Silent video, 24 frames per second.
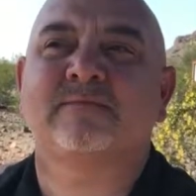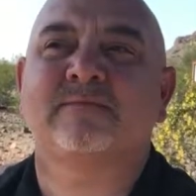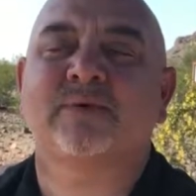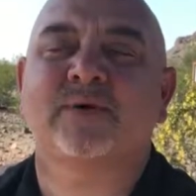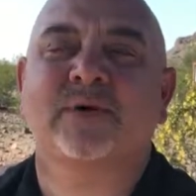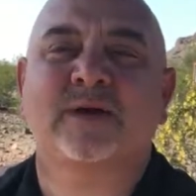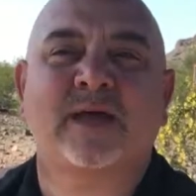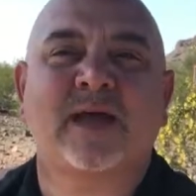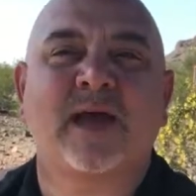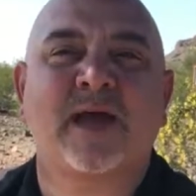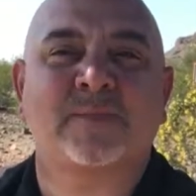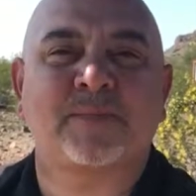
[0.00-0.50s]

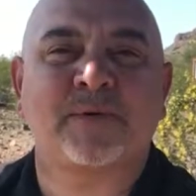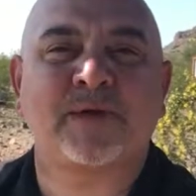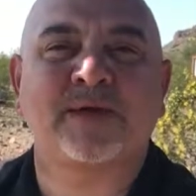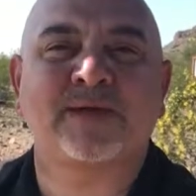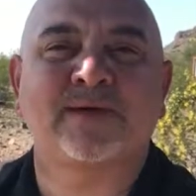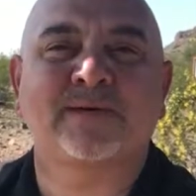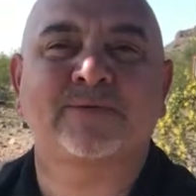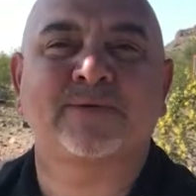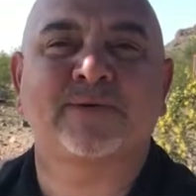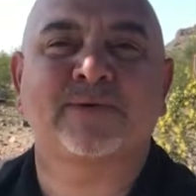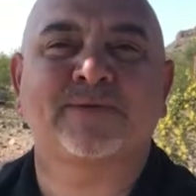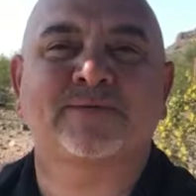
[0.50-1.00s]
pretty happy
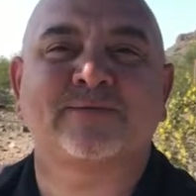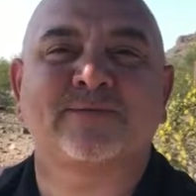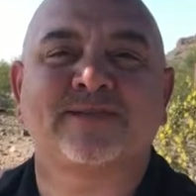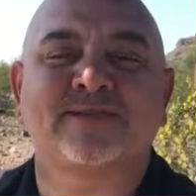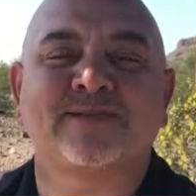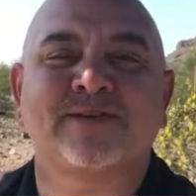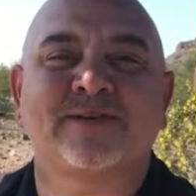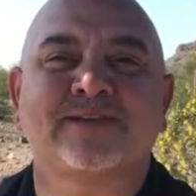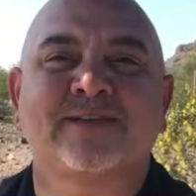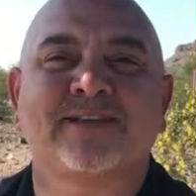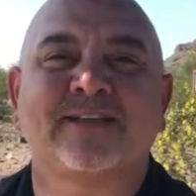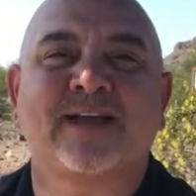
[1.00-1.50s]
with the
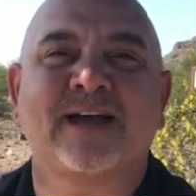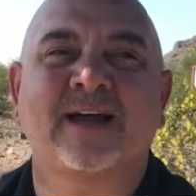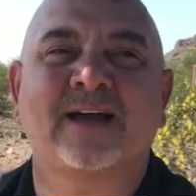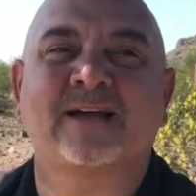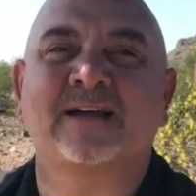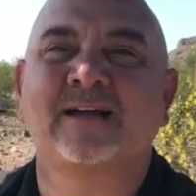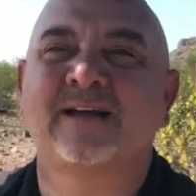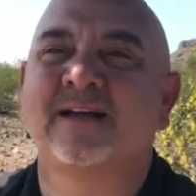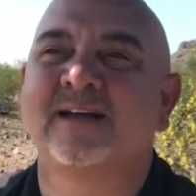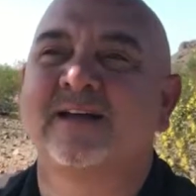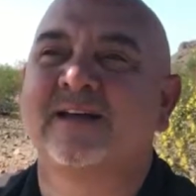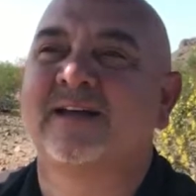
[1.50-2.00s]
result of that.
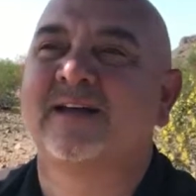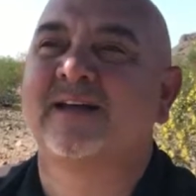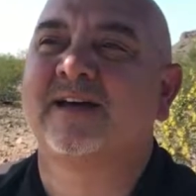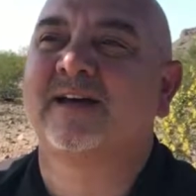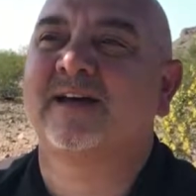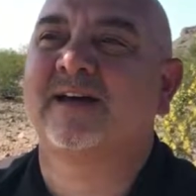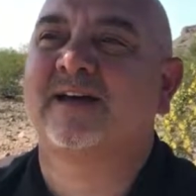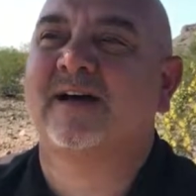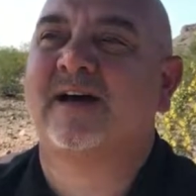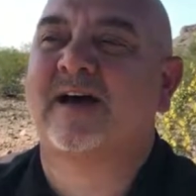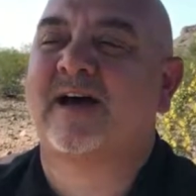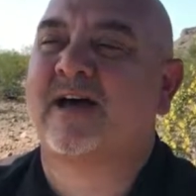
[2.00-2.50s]

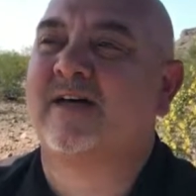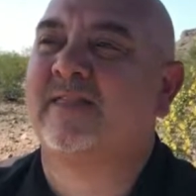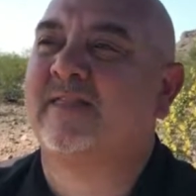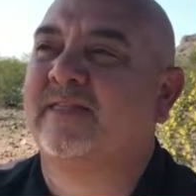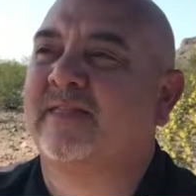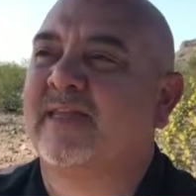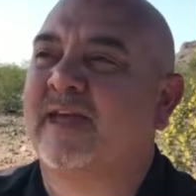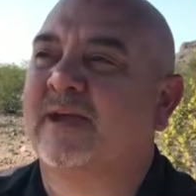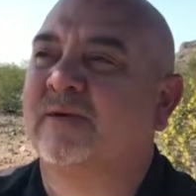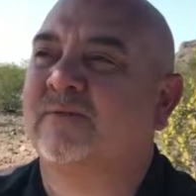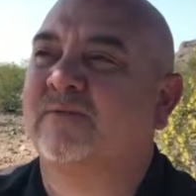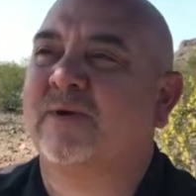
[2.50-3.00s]
I
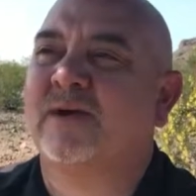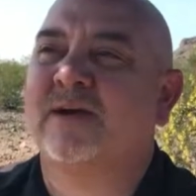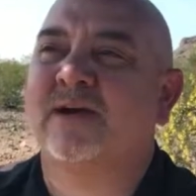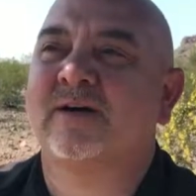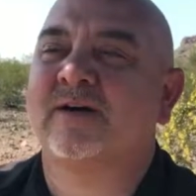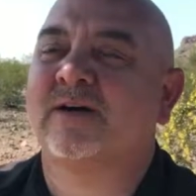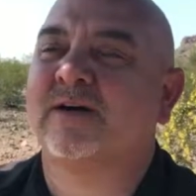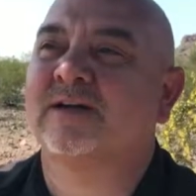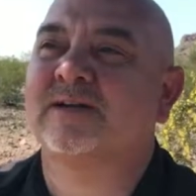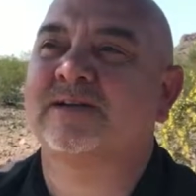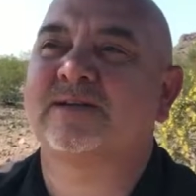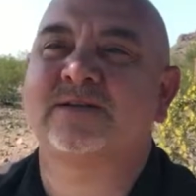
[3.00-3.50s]
then went
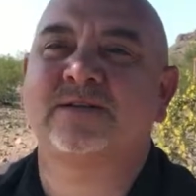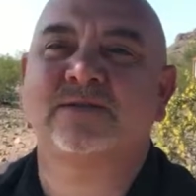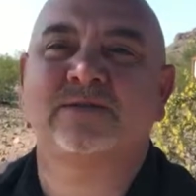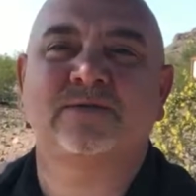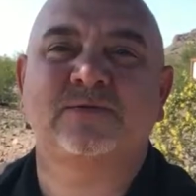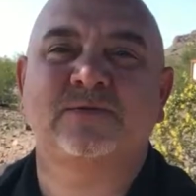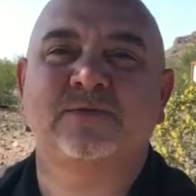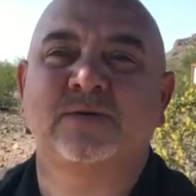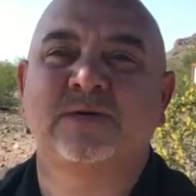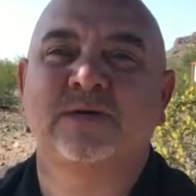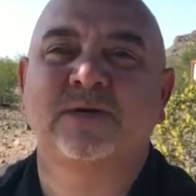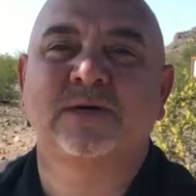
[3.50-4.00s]
on
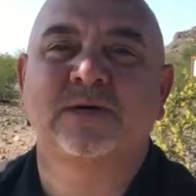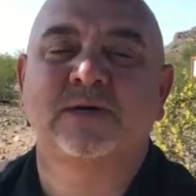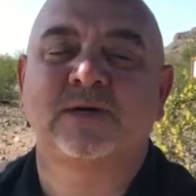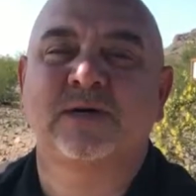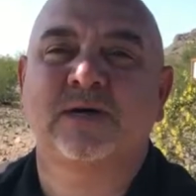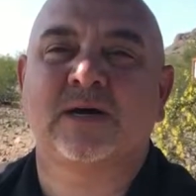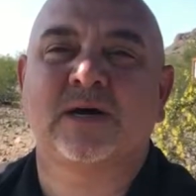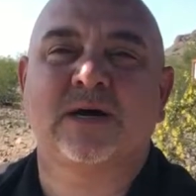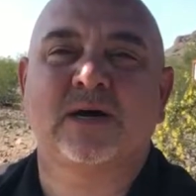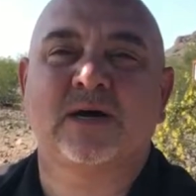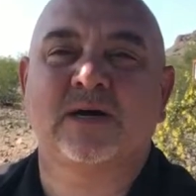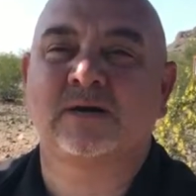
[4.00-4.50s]
to
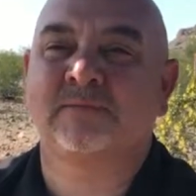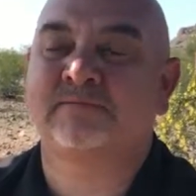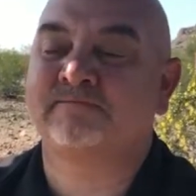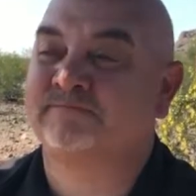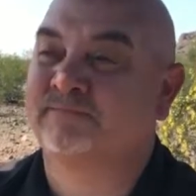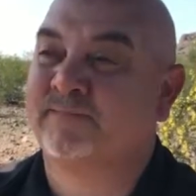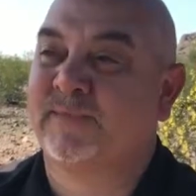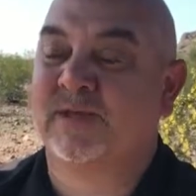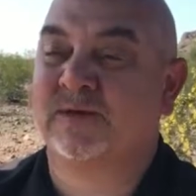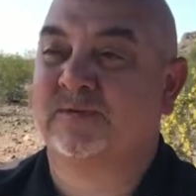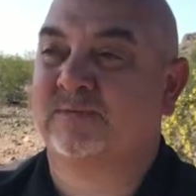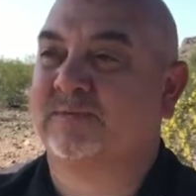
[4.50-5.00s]

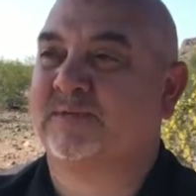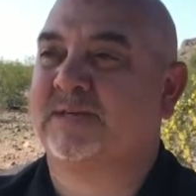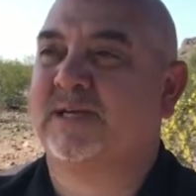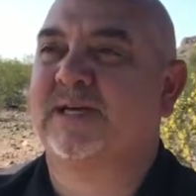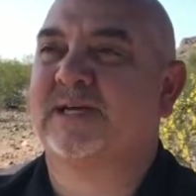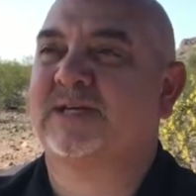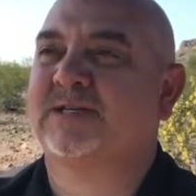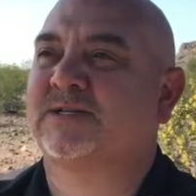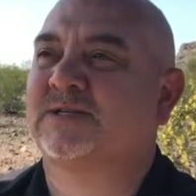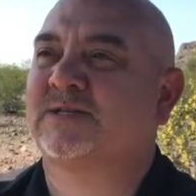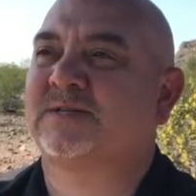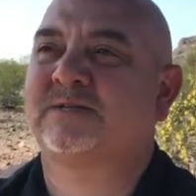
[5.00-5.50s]

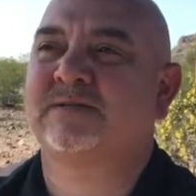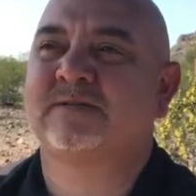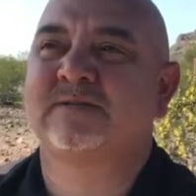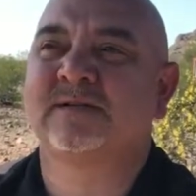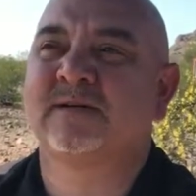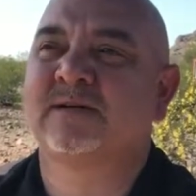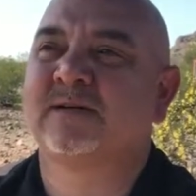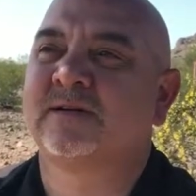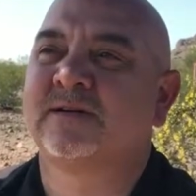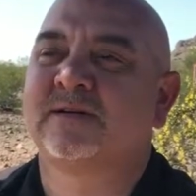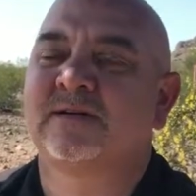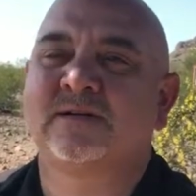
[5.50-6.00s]
teach
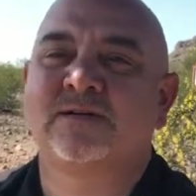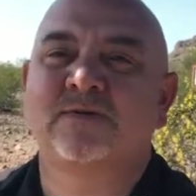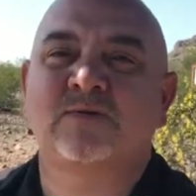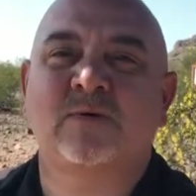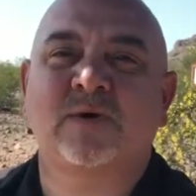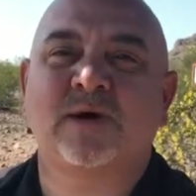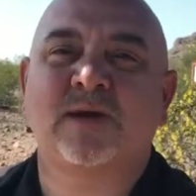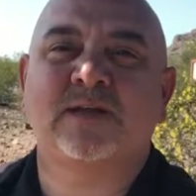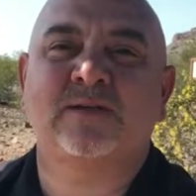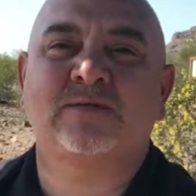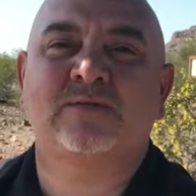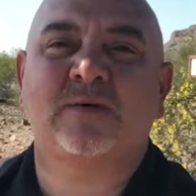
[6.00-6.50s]

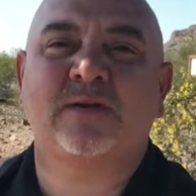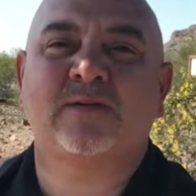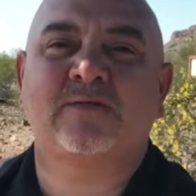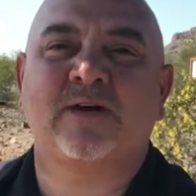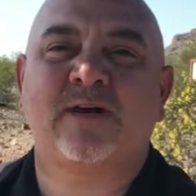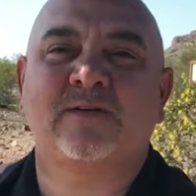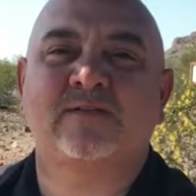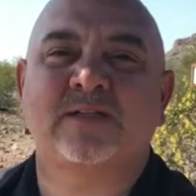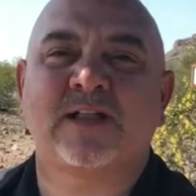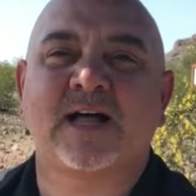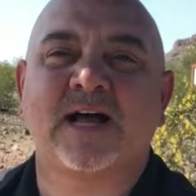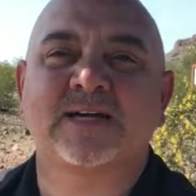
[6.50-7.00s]
20,
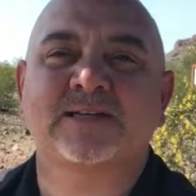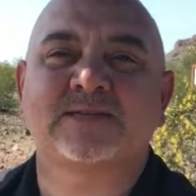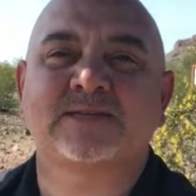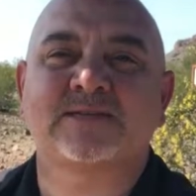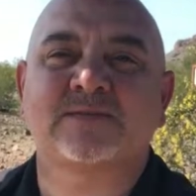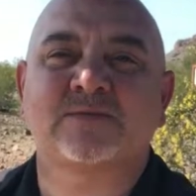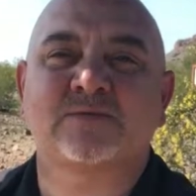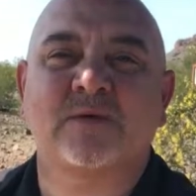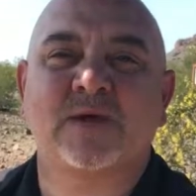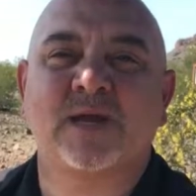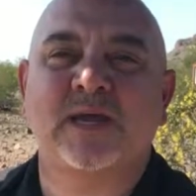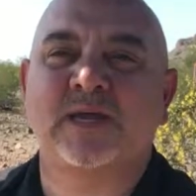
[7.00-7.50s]
25
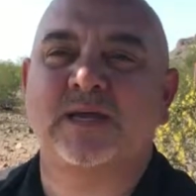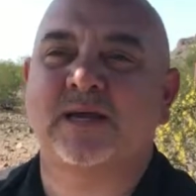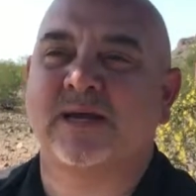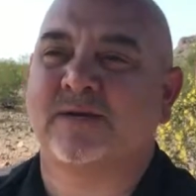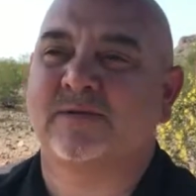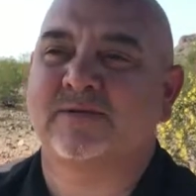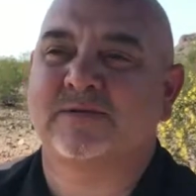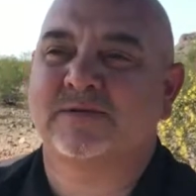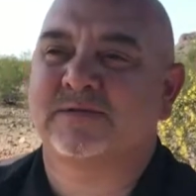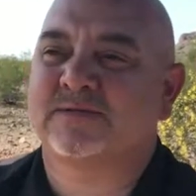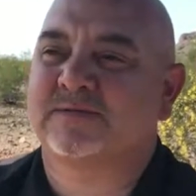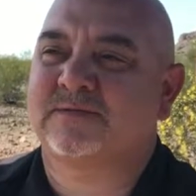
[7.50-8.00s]
classes a week.
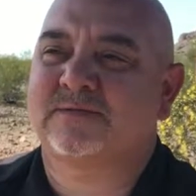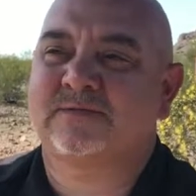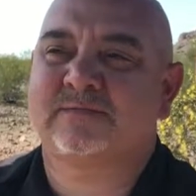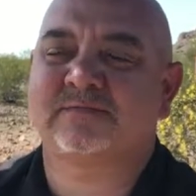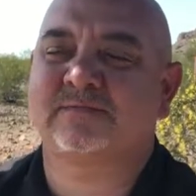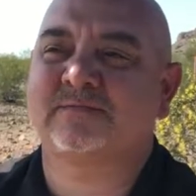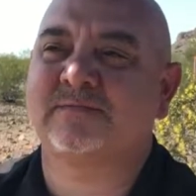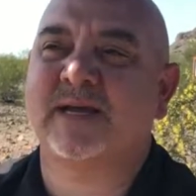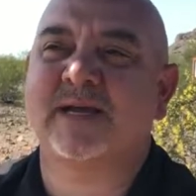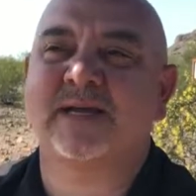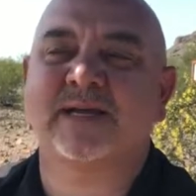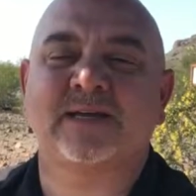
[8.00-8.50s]
I was
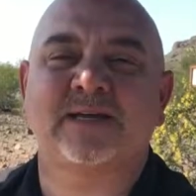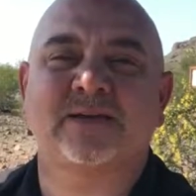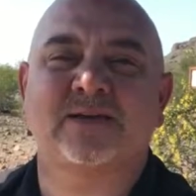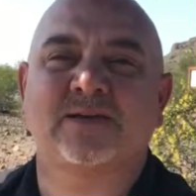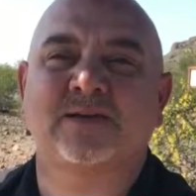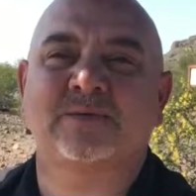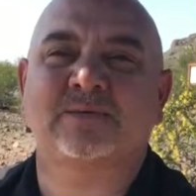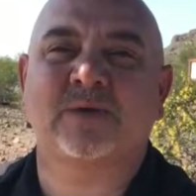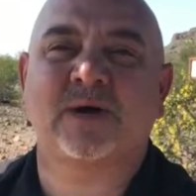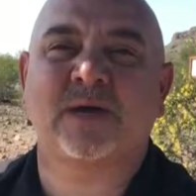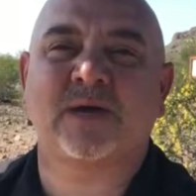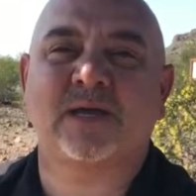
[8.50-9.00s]
making
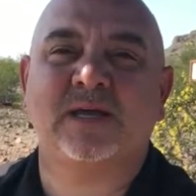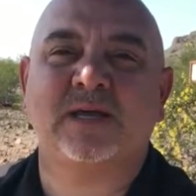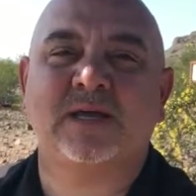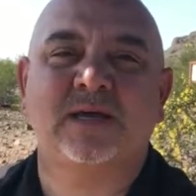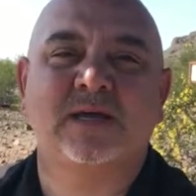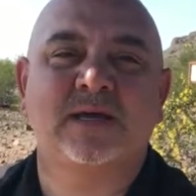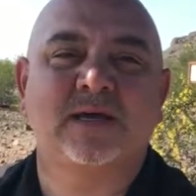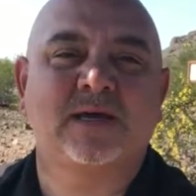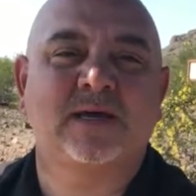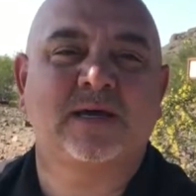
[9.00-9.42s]
good money.